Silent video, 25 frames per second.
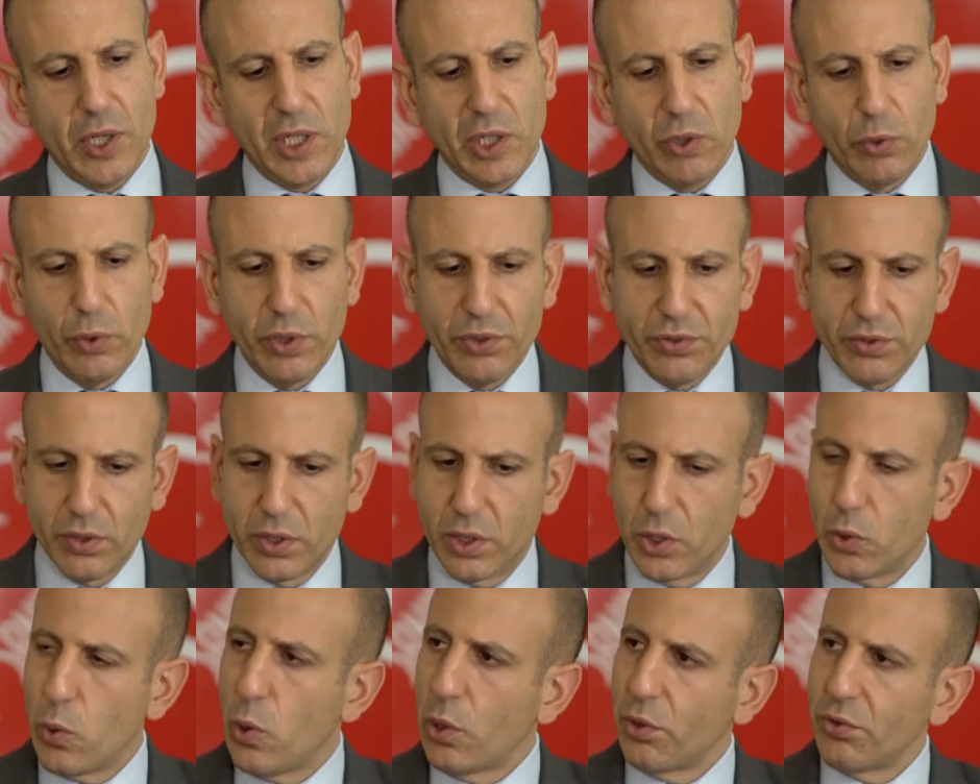
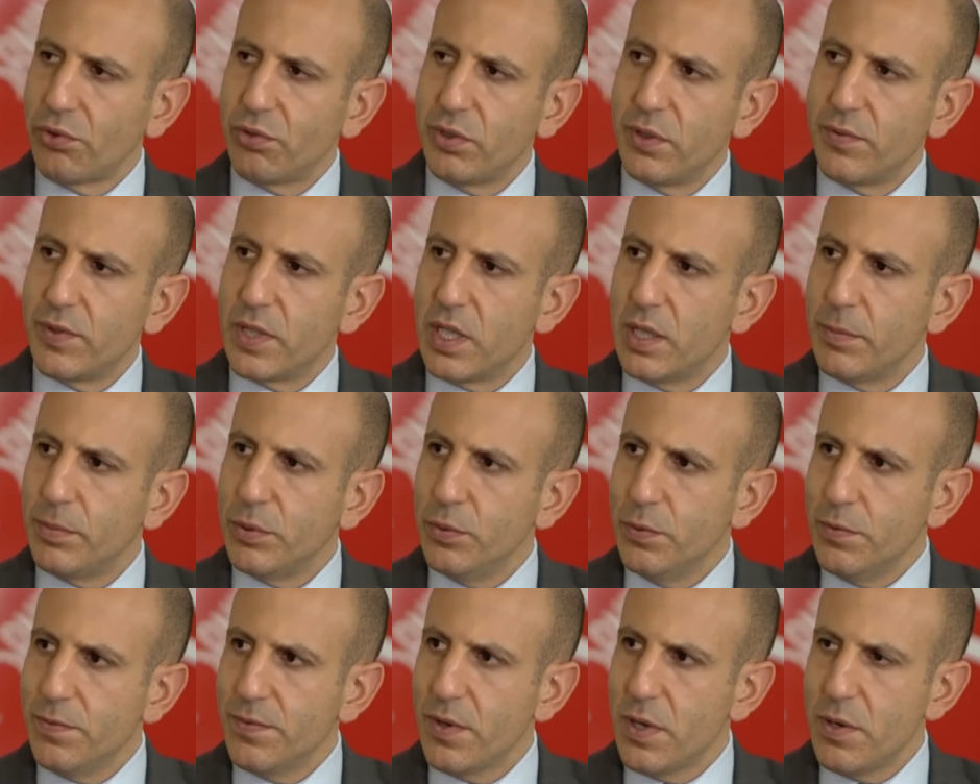increasing the quality of their
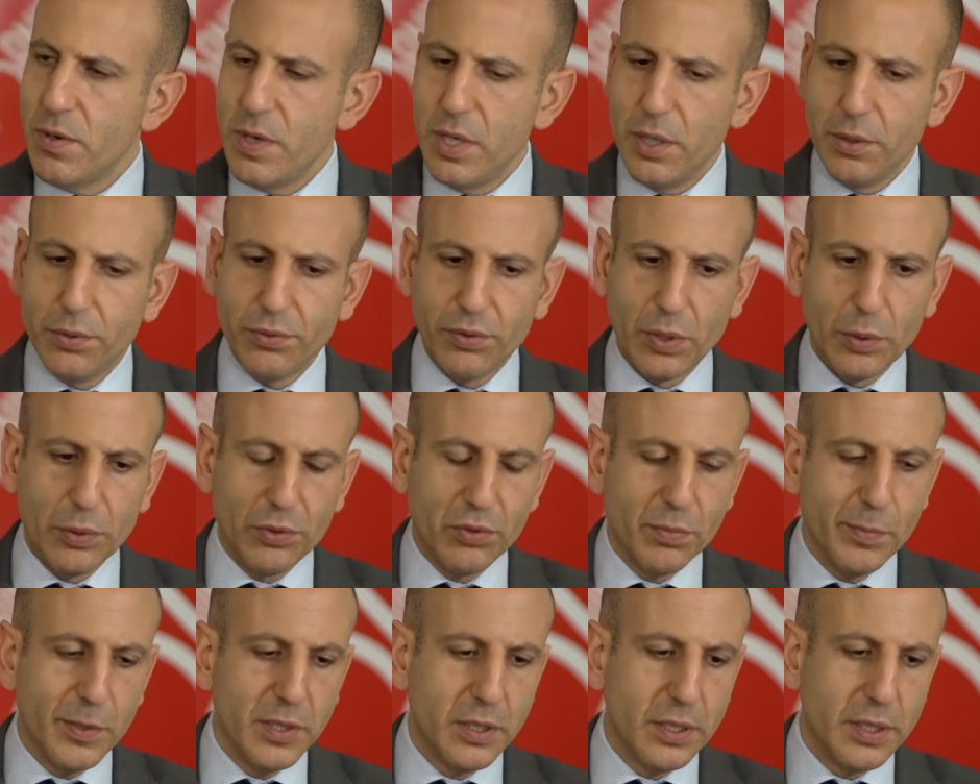portfolios
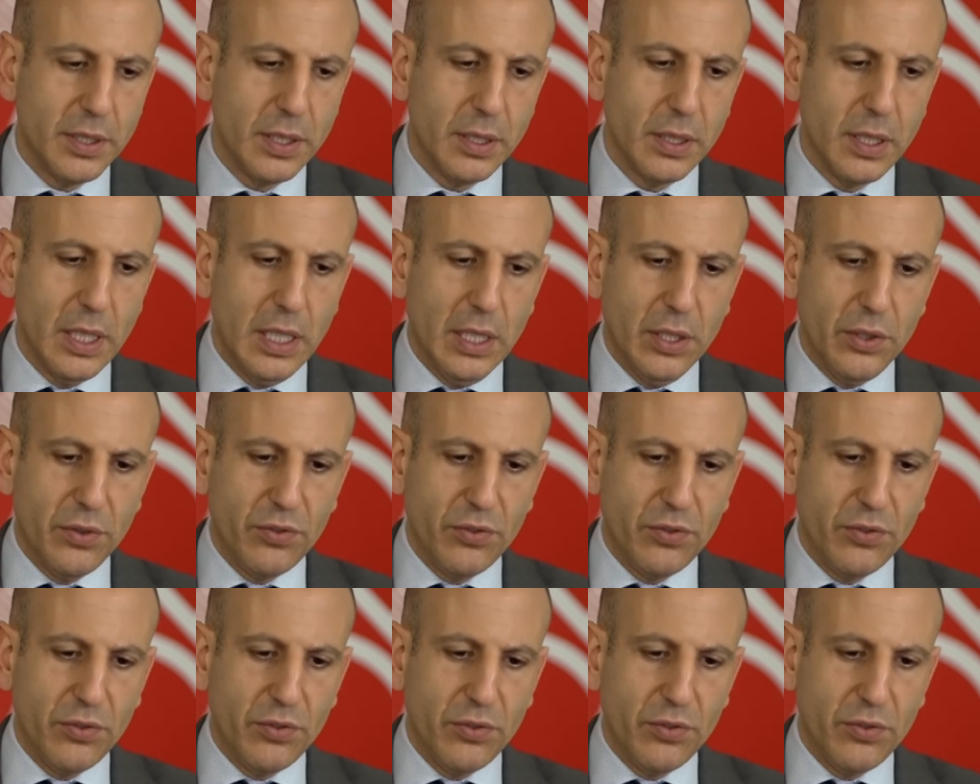ultimately,